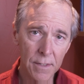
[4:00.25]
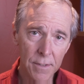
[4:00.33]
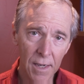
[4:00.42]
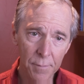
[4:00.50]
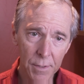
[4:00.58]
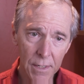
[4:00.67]
and
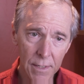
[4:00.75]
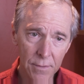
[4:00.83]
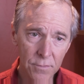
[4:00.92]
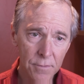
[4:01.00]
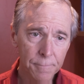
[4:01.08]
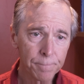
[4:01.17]

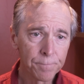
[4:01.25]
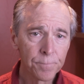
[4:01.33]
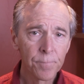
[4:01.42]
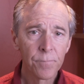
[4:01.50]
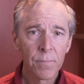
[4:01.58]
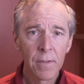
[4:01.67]
diabetes.
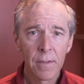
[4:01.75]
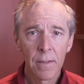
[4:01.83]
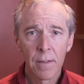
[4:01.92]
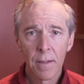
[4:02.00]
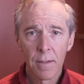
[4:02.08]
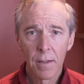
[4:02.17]

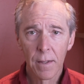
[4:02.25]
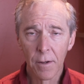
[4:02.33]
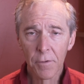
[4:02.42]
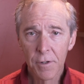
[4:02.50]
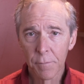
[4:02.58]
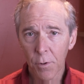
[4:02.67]

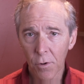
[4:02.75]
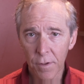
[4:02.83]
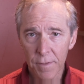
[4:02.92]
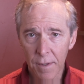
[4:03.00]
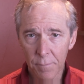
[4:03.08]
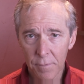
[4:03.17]
Another
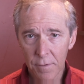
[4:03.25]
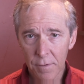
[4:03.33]
component that